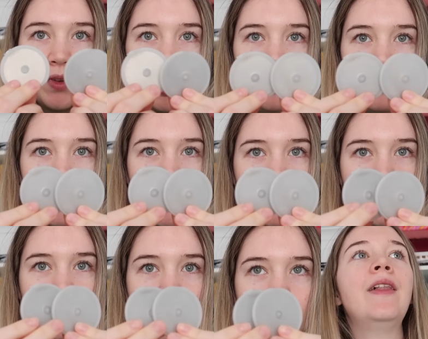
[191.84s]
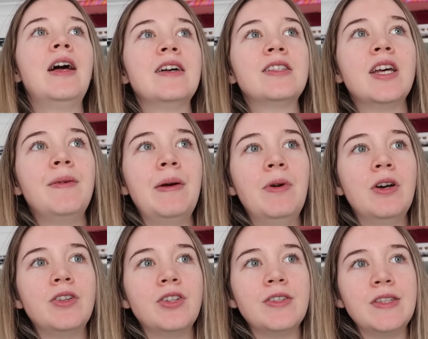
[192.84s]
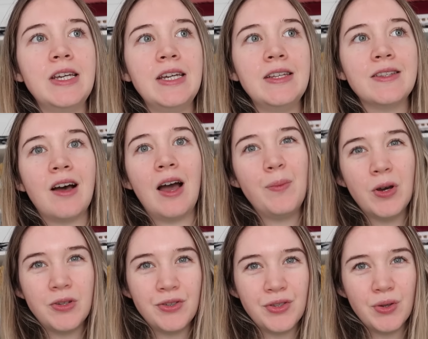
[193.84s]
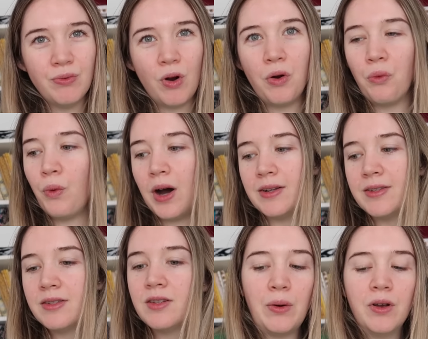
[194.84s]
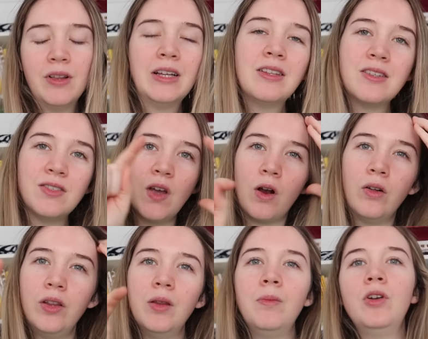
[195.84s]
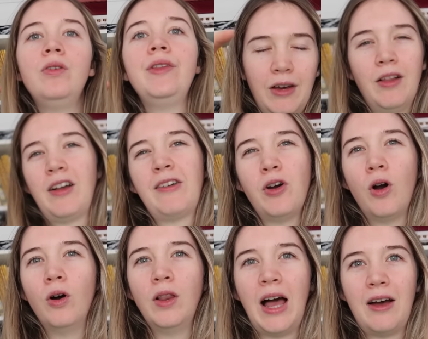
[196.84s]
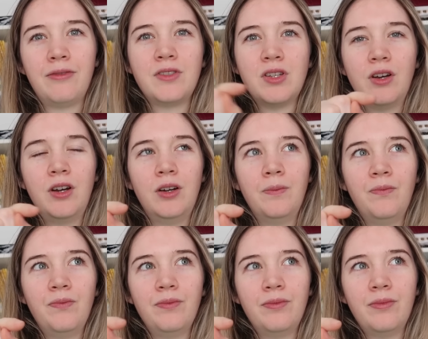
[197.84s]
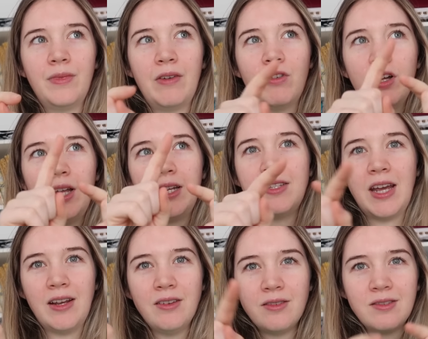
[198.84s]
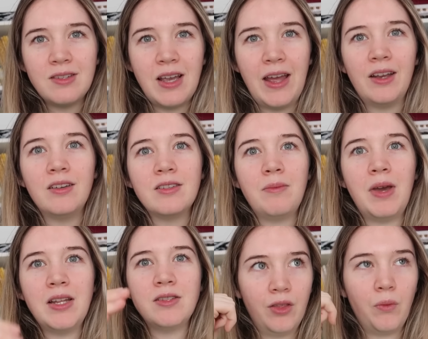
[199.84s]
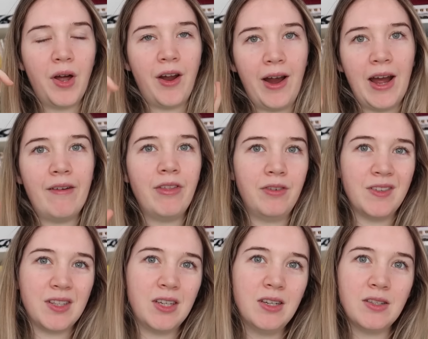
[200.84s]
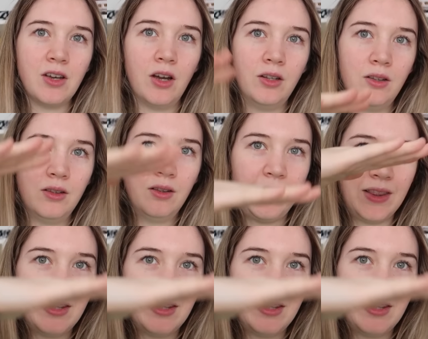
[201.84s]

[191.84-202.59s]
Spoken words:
of these. The last time I purchased these, I purchased the wrong ones. They weren't like the circle in the middle. They're like for Olaf, so they've got like dents, and it made the one I have, the Fiskars, go like